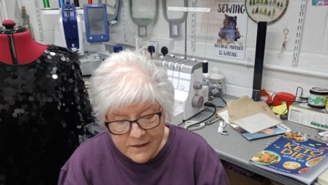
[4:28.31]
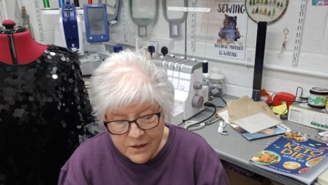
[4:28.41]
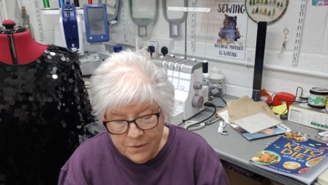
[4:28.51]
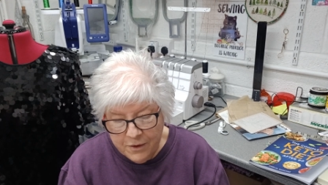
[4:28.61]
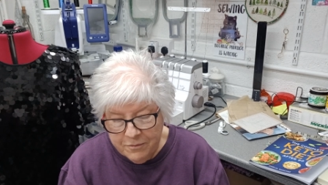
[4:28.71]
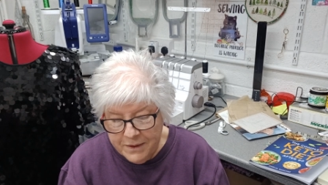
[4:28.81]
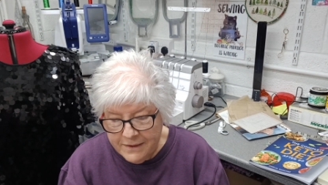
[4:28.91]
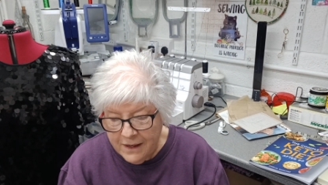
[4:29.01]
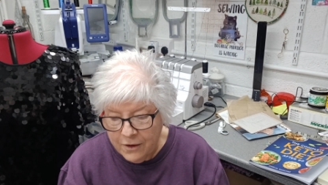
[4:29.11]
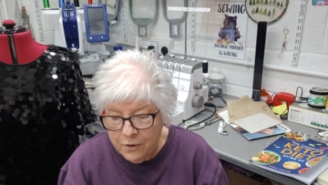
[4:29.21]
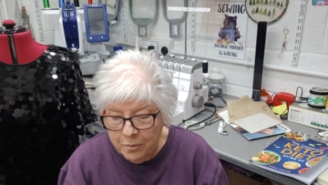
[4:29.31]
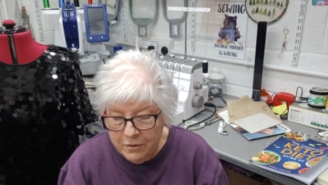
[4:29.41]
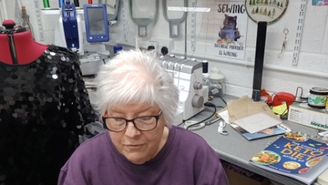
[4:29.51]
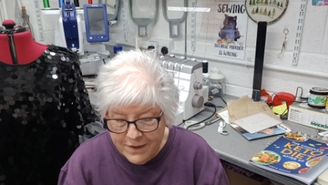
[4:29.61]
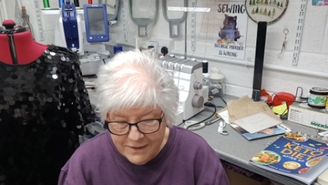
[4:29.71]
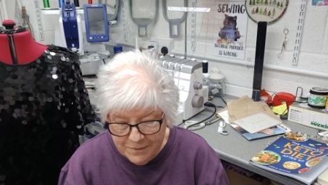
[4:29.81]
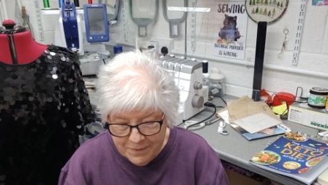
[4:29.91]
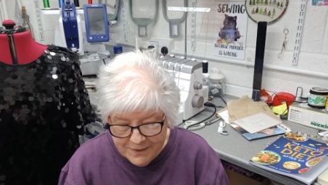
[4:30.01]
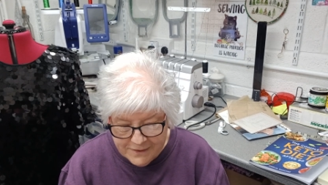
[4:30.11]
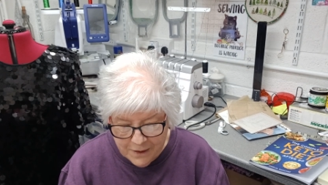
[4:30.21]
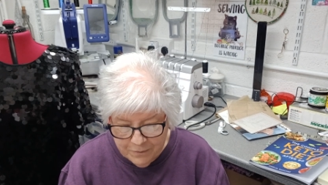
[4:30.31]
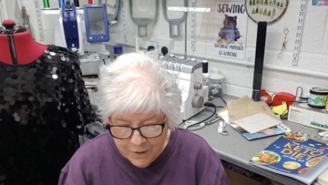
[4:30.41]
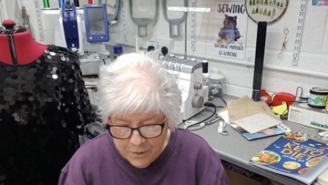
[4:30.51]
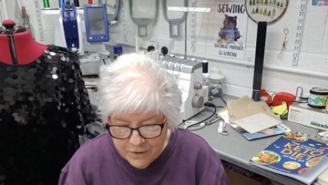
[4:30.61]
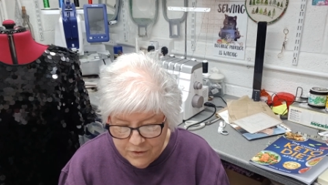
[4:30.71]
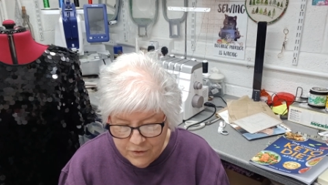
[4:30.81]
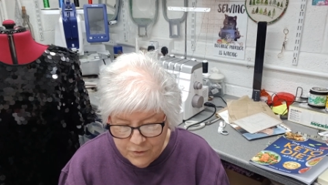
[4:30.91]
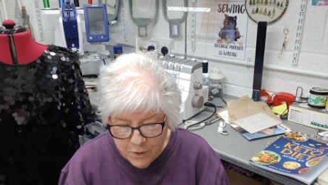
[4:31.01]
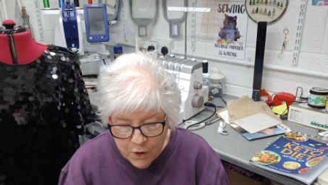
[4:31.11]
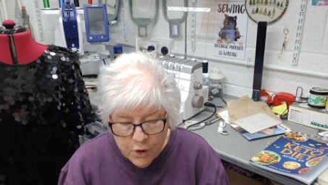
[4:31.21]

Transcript: So I've picked out a couple of recipes that I'm going to